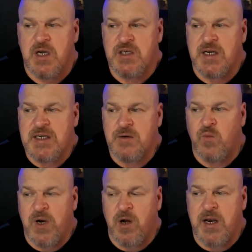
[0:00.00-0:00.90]
John
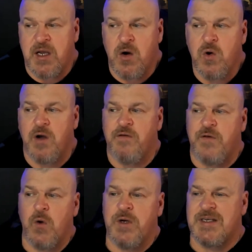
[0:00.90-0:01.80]
Deaton went on a coke
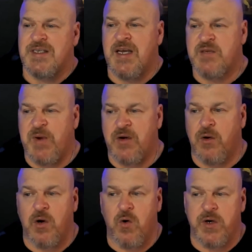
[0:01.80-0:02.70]
fueled sex
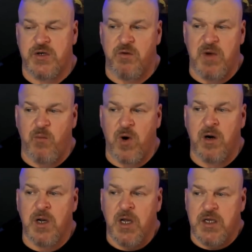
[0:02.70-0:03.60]
bender, according to a
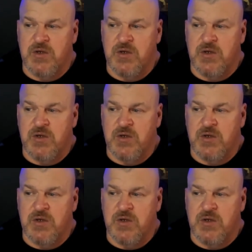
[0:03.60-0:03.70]
memoir,